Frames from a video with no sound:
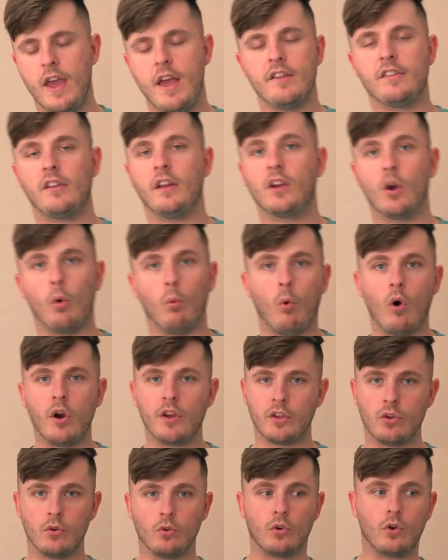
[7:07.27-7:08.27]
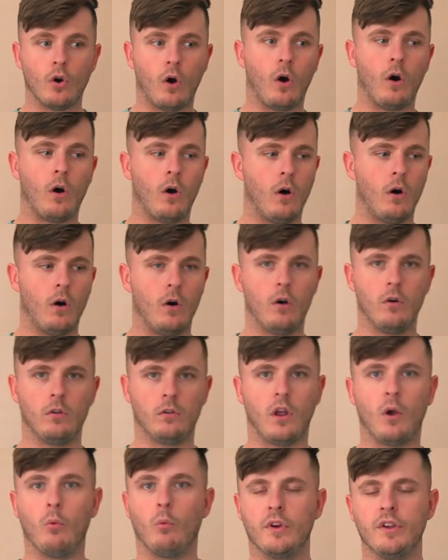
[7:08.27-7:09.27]
It's like a what you got,
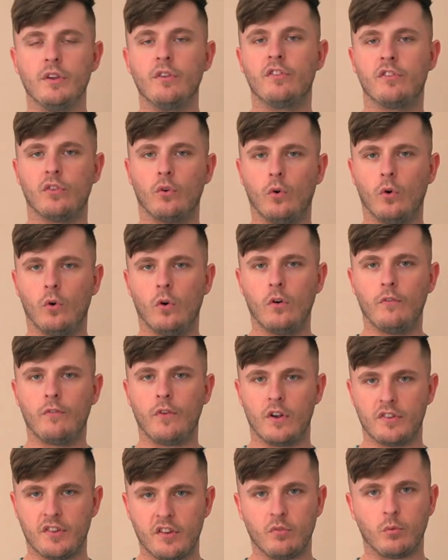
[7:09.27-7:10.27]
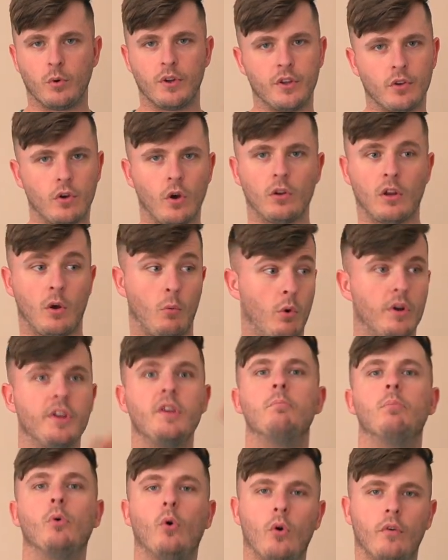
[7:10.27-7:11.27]
like what you saw versus what you got, like what you
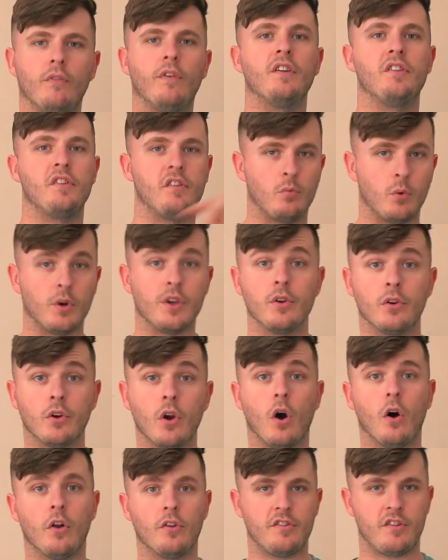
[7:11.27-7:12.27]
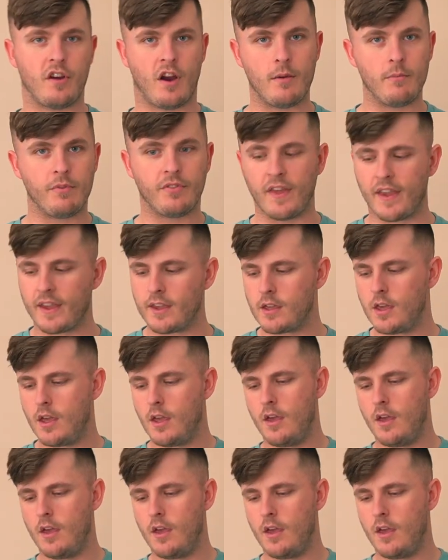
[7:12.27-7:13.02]
bought versus what you got type thing.